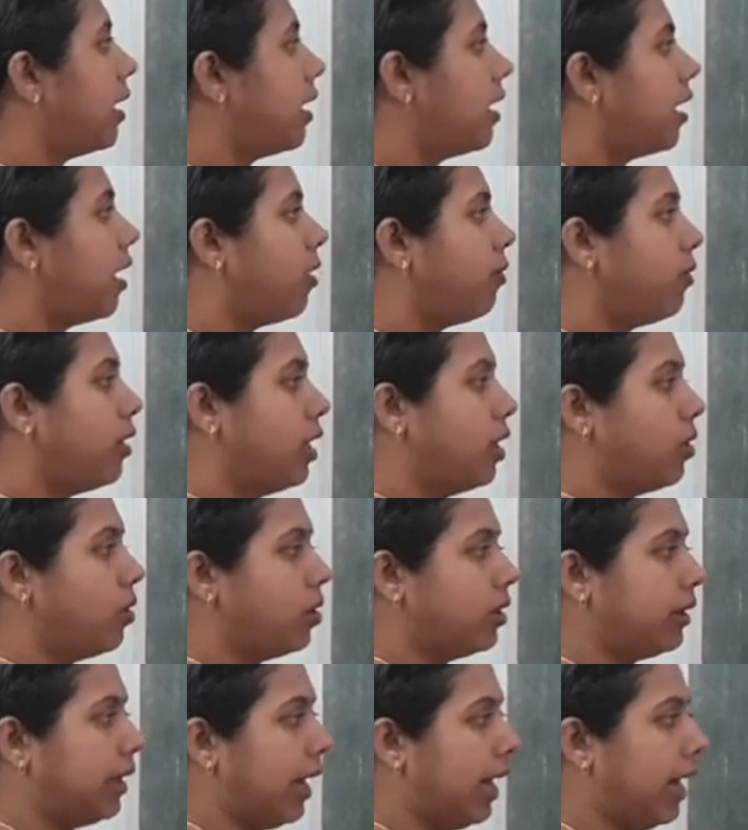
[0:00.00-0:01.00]
Now we
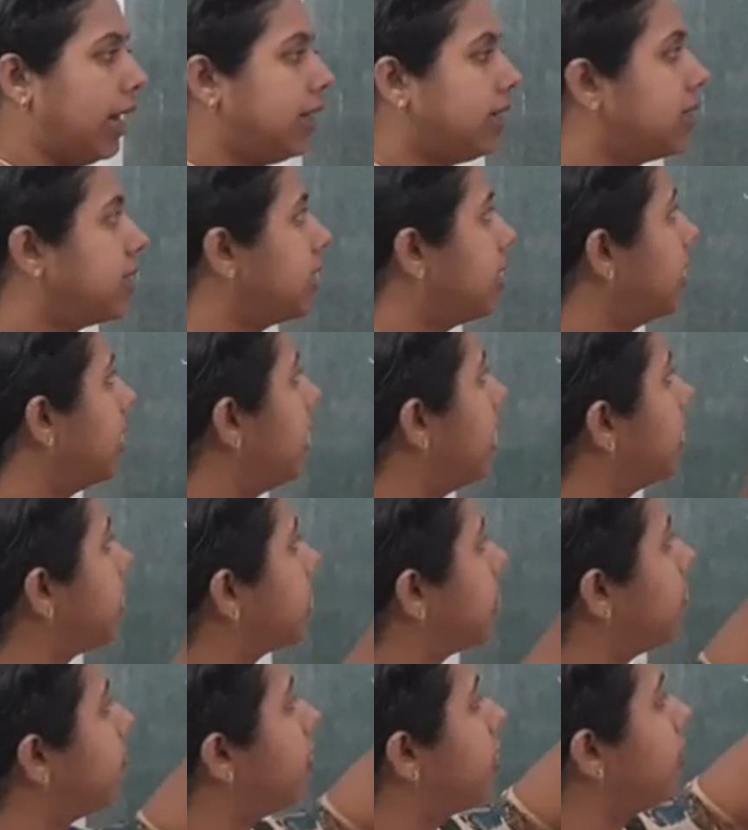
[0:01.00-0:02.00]
know that it's
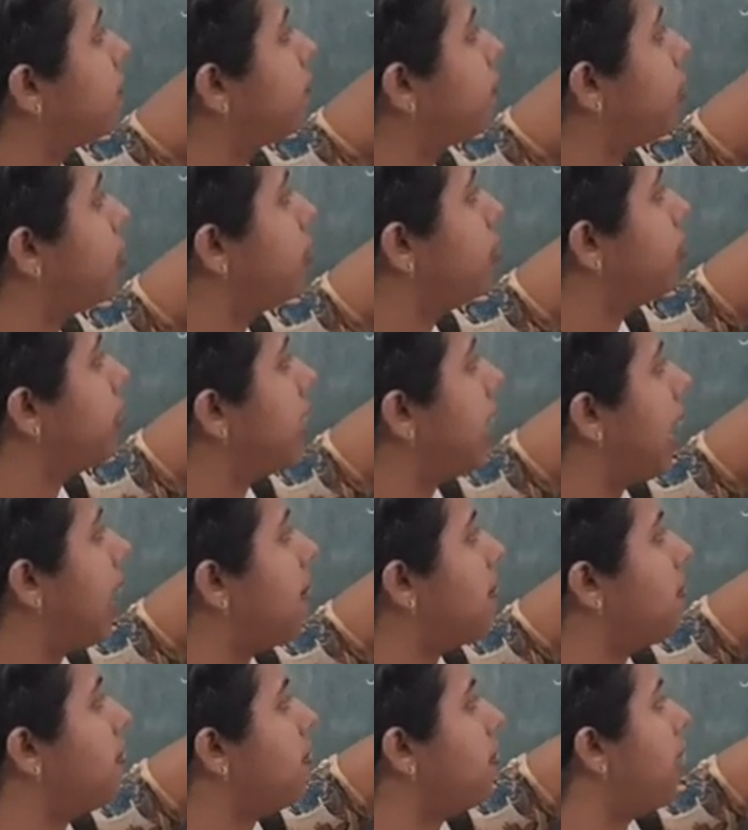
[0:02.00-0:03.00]
given for you
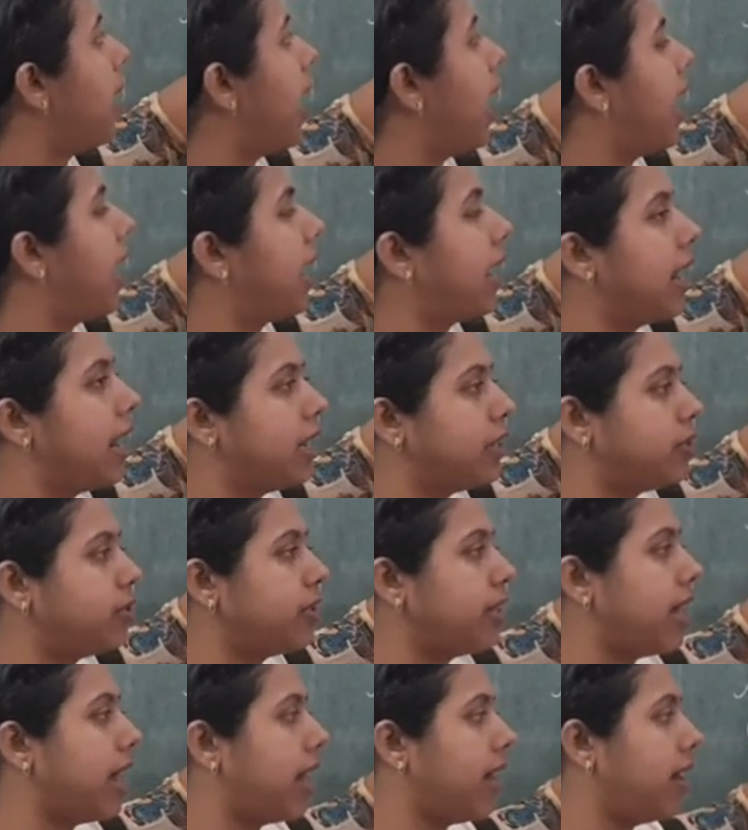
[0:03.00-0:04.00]
M parallel to
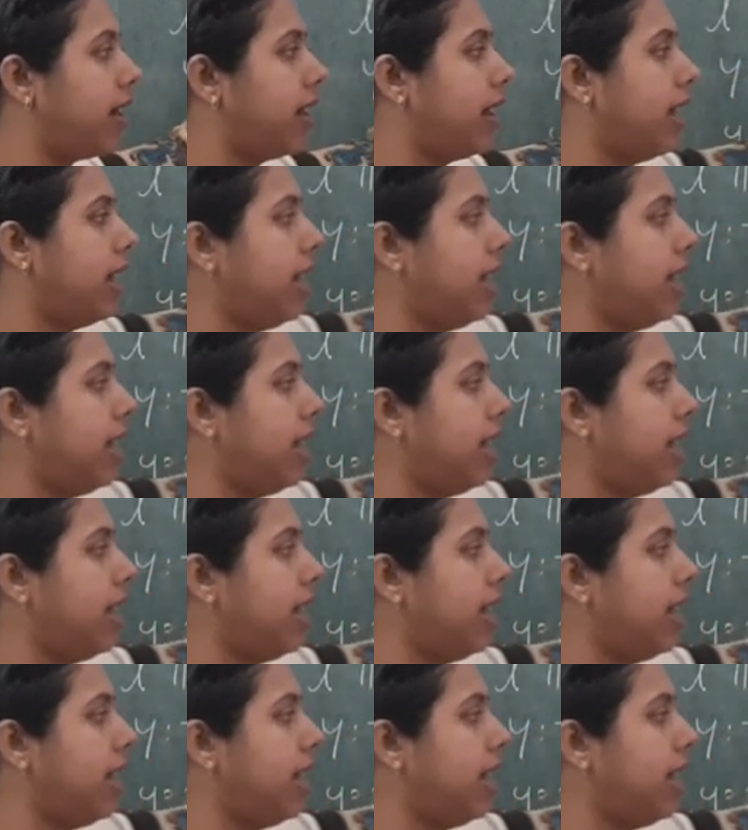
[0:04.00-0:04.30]
N.